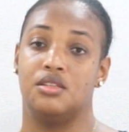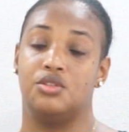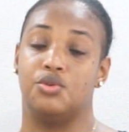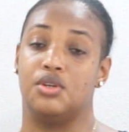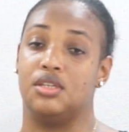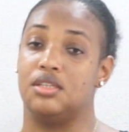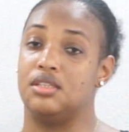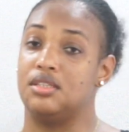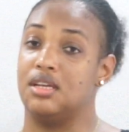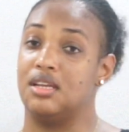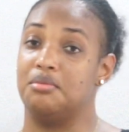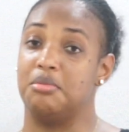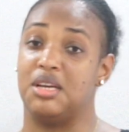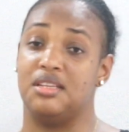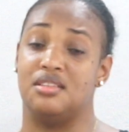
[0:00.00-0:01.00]
to
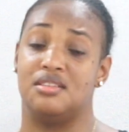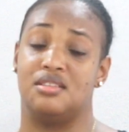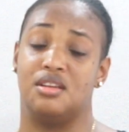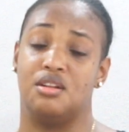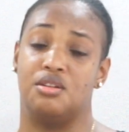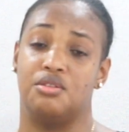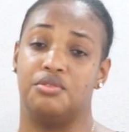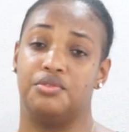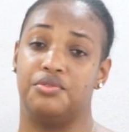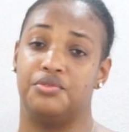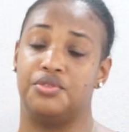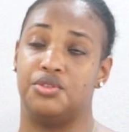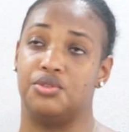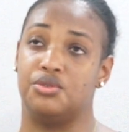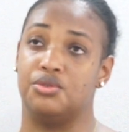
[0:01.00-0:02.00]
understand myself,
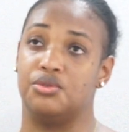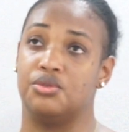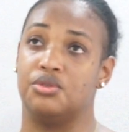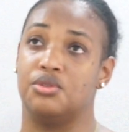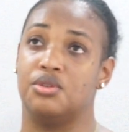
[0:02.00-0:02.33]
to